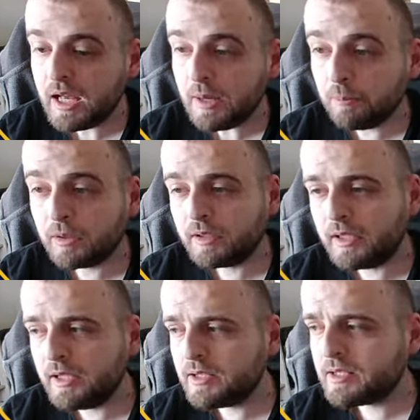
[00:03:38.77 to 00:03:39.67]
but
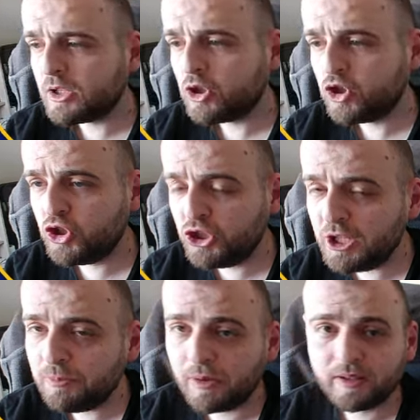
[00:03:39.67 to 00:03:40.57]
he's
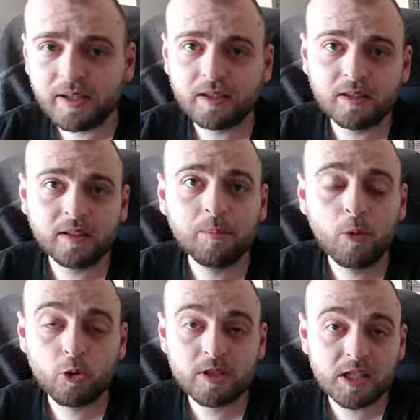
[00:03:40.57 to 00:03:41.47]
cheaper than the
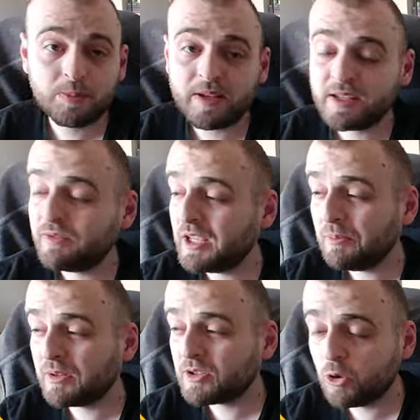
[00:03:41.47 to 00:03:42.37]
most expensive
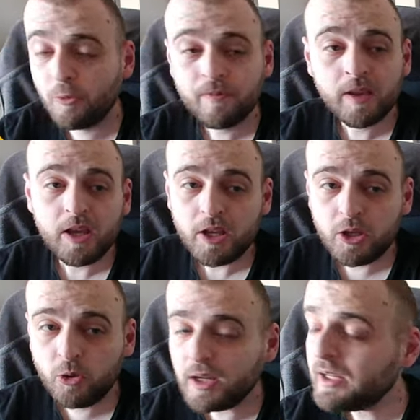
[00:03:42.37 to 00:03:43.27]
keeper, so
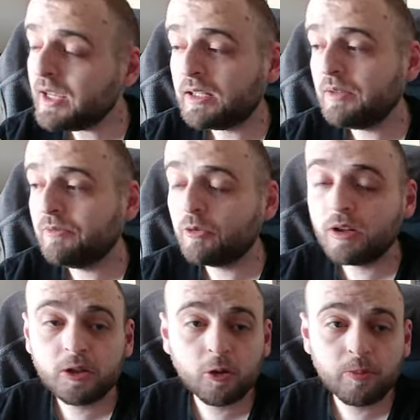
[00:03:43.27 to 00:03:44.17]
you can get him for a
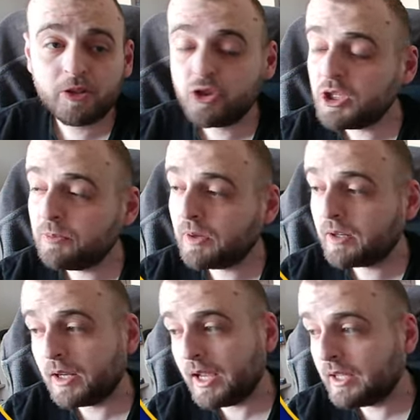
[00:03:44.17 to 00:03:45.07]
little bit
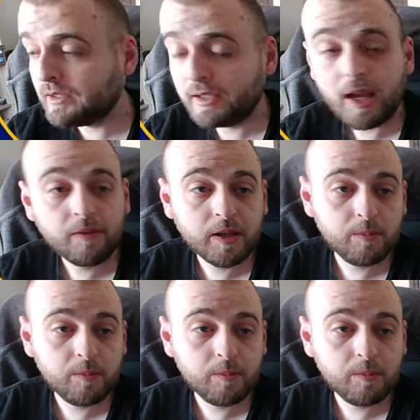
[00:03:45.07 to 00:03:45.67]
cheaper and have him